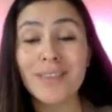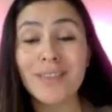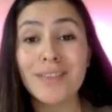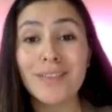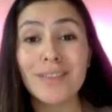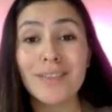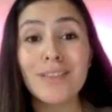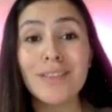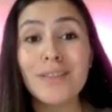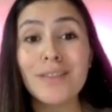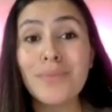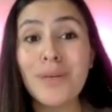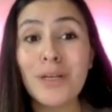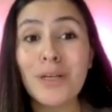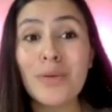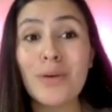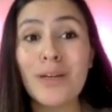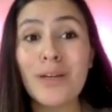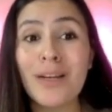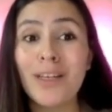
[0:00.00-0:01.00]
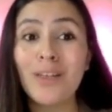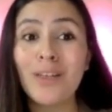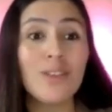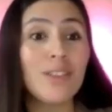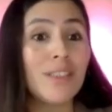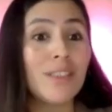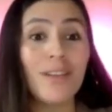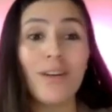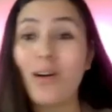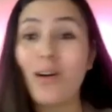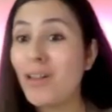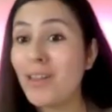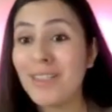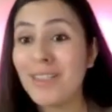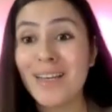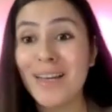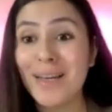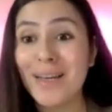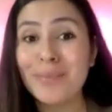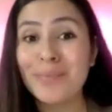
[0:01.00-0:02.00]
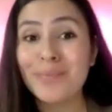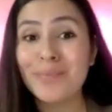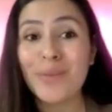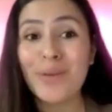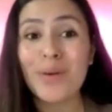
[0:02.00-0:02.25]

This is a big one. I use it all the time.